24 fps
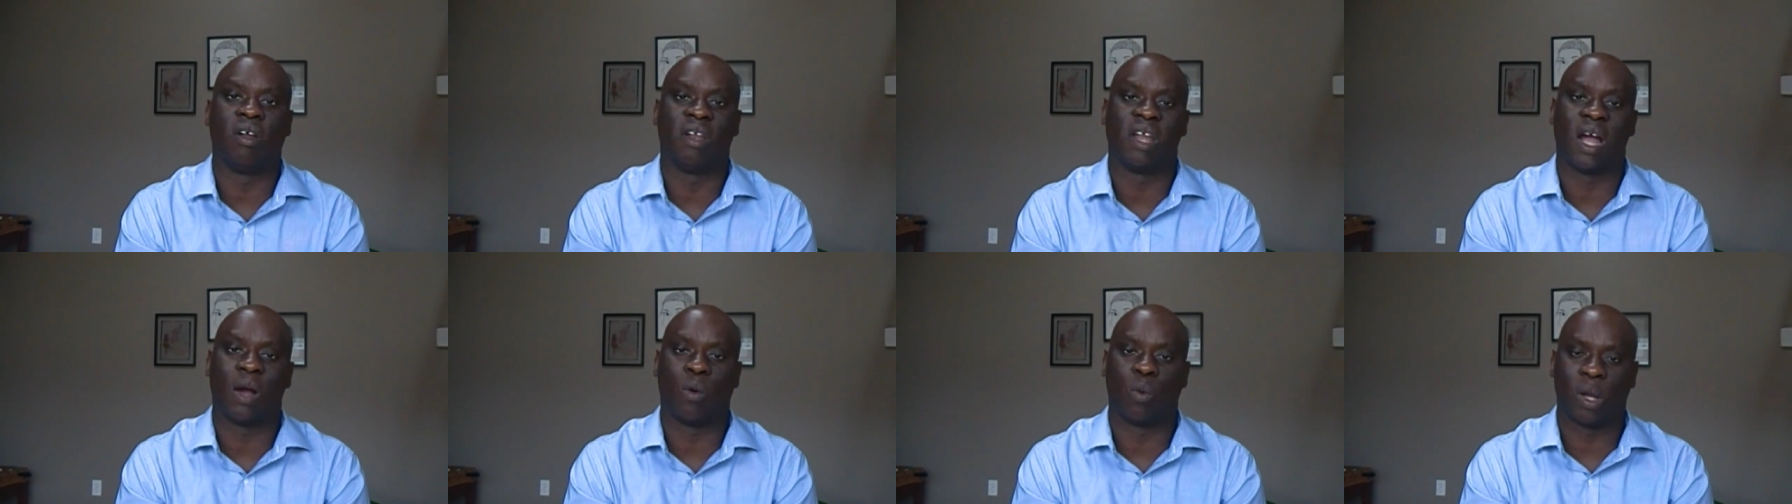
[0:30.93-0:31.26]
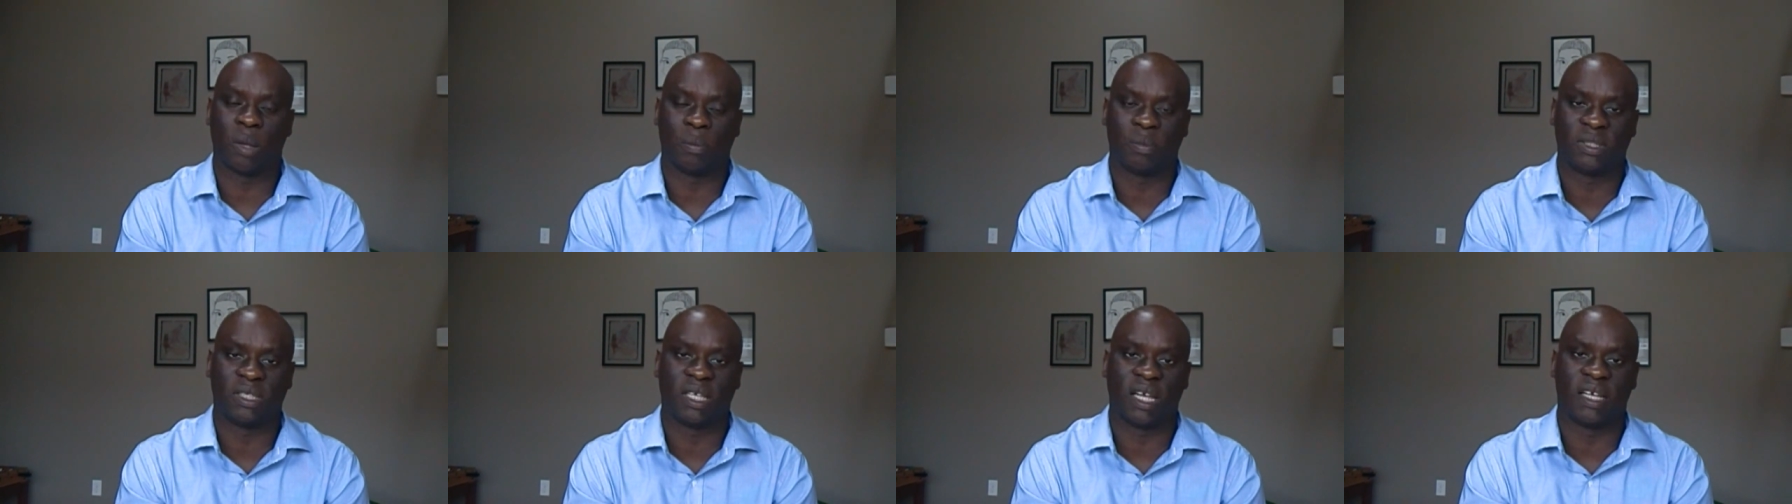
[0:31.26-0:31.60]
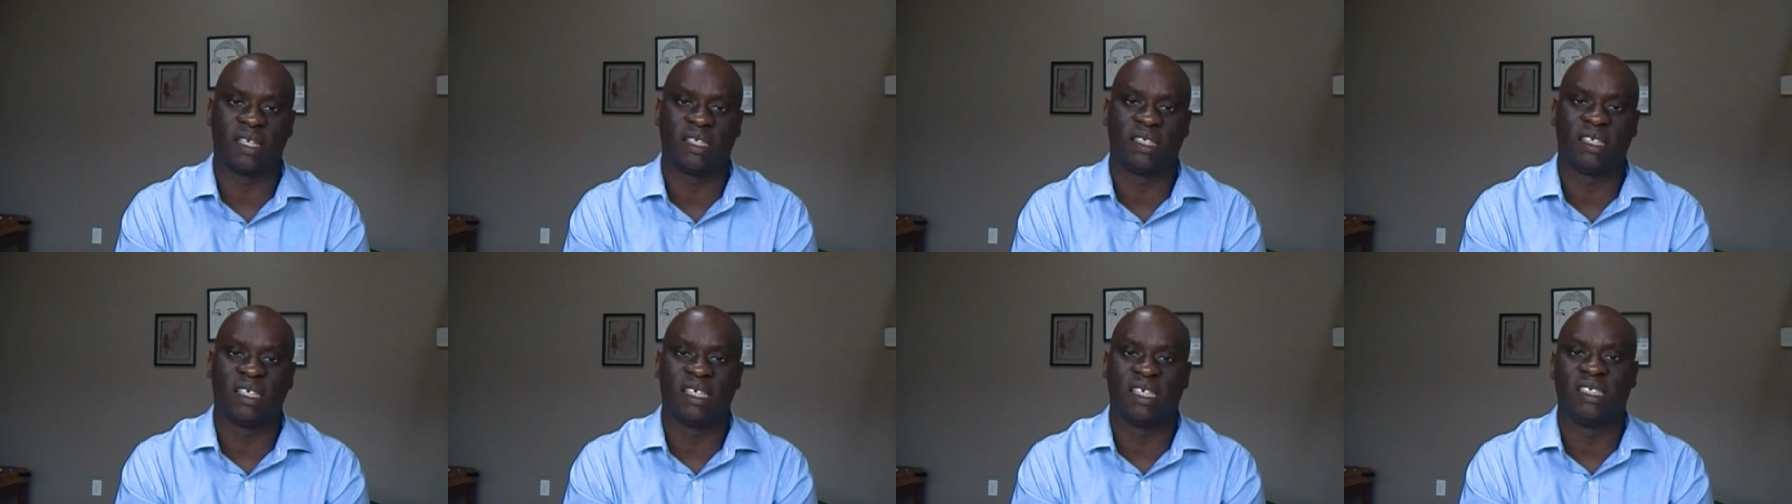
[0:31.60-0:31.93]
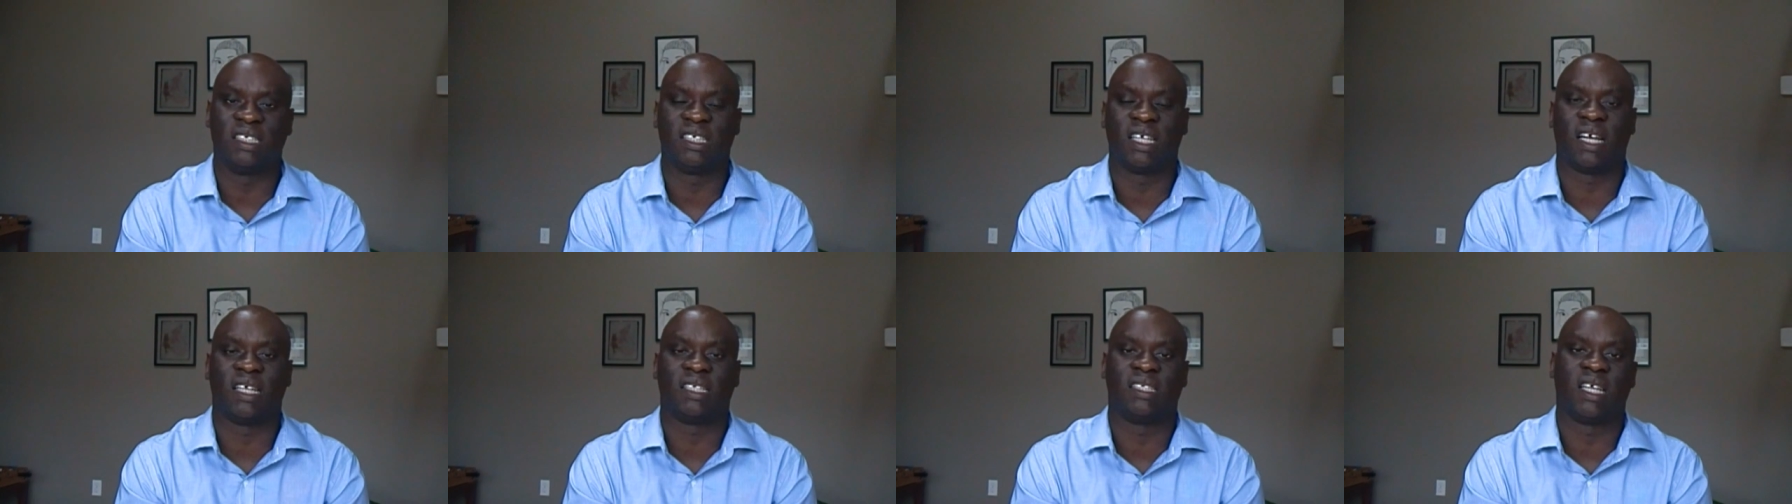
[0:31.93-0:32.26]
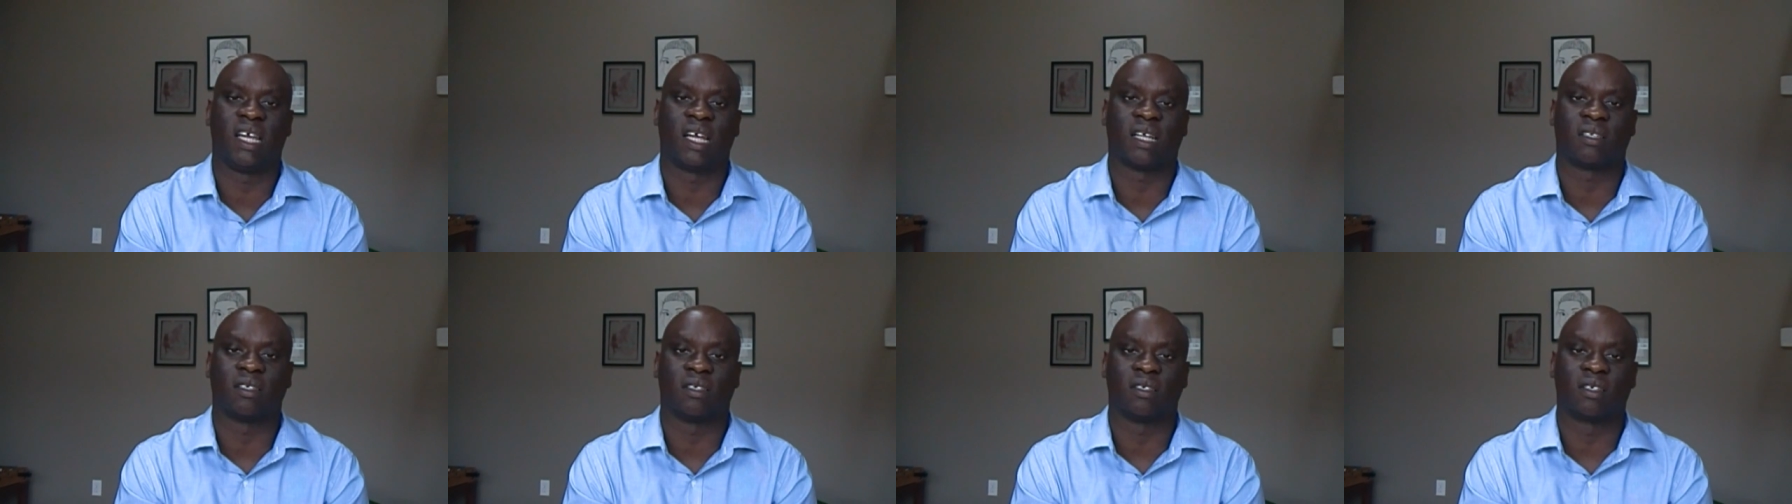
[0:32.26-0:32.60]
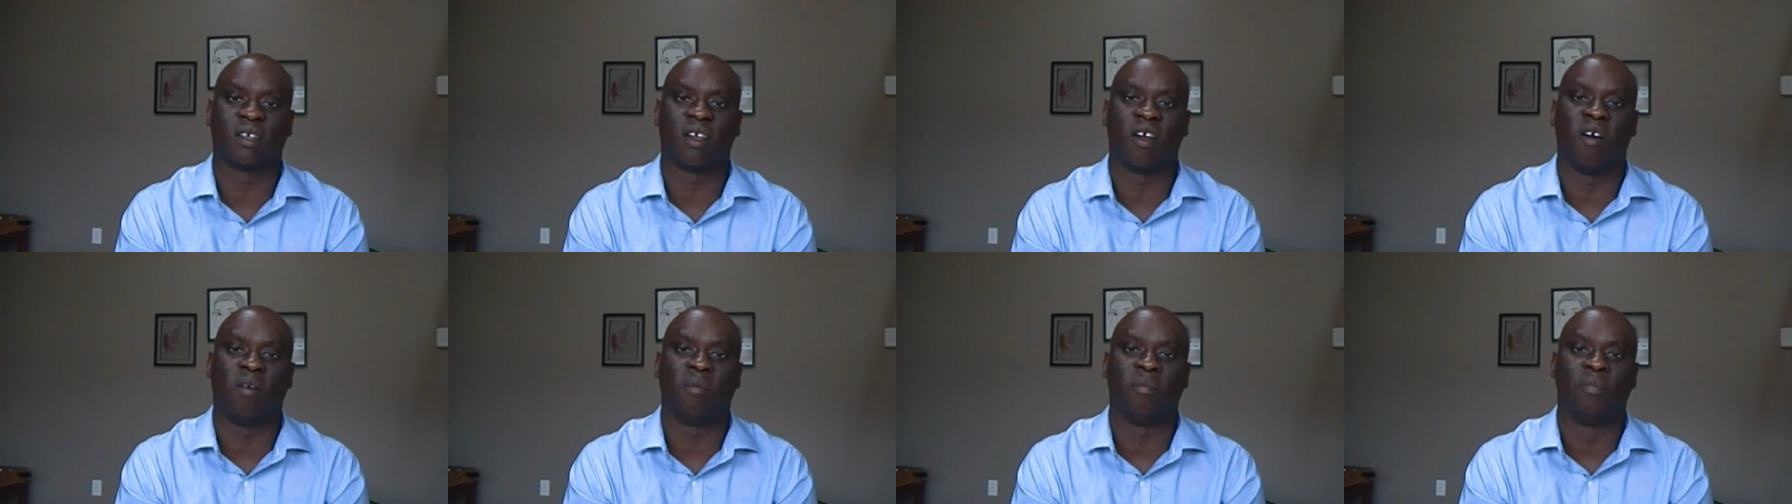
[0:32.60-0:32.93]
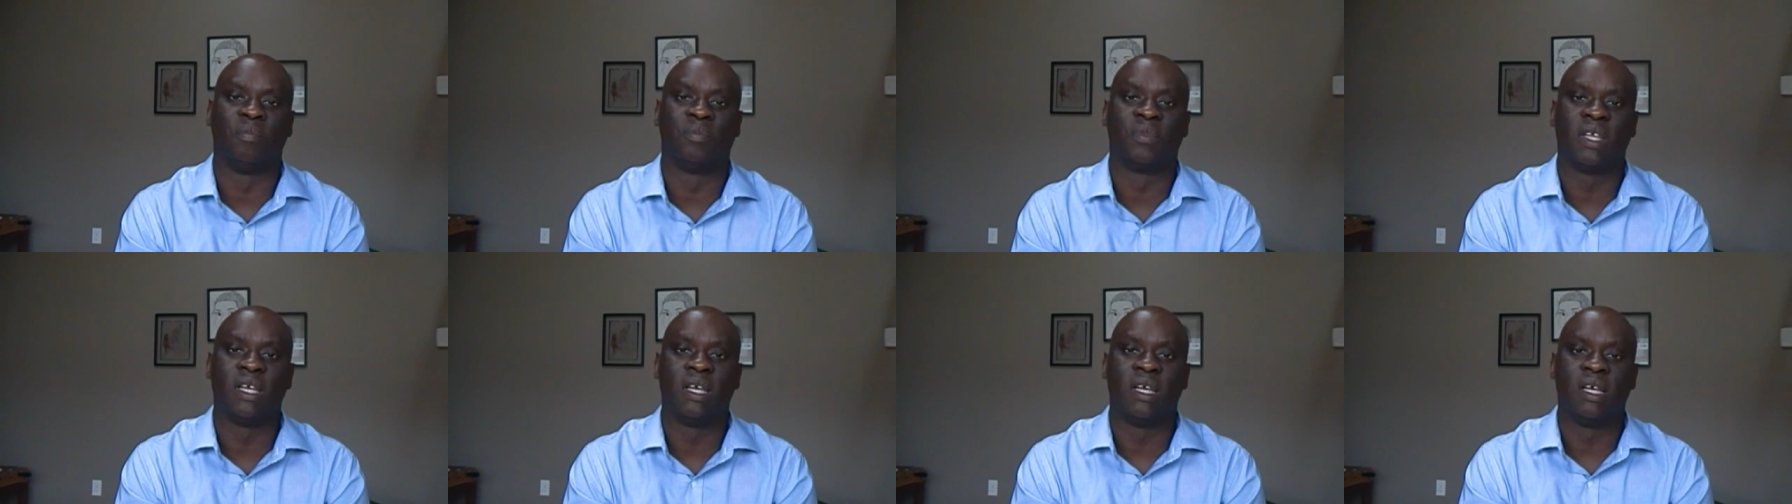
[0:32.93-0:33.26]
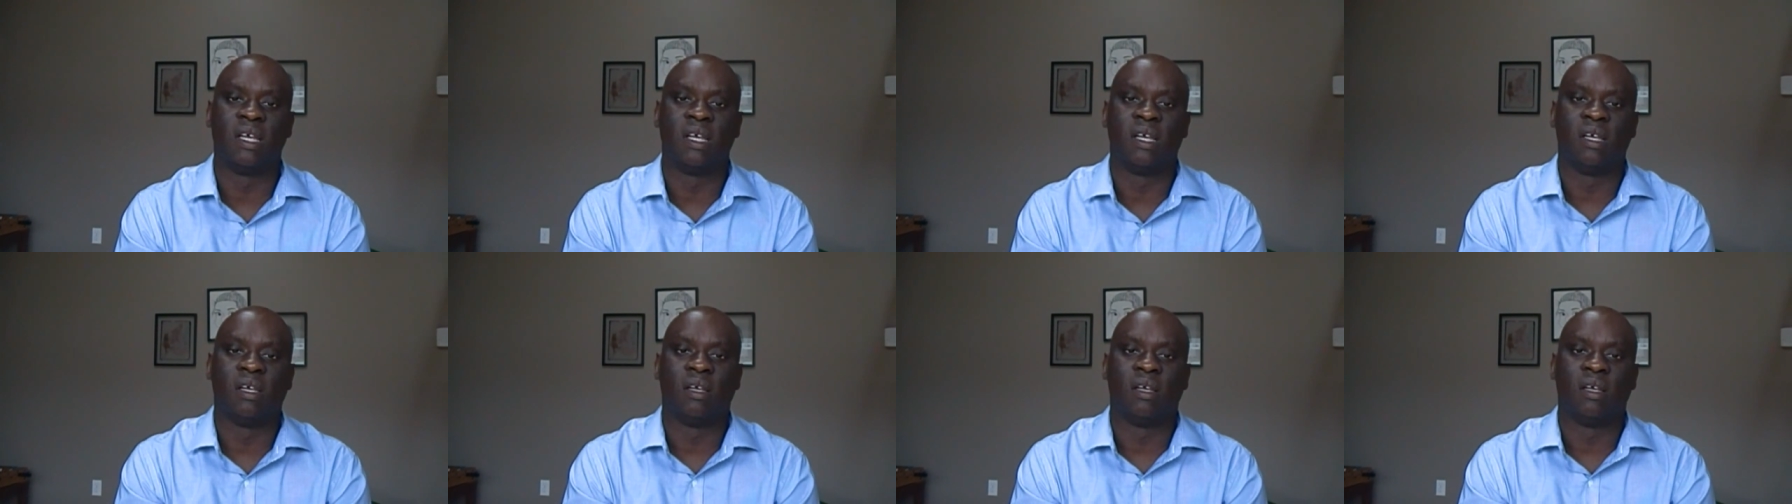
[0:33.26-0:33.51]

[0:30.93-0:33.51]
on our website, ejitech.com.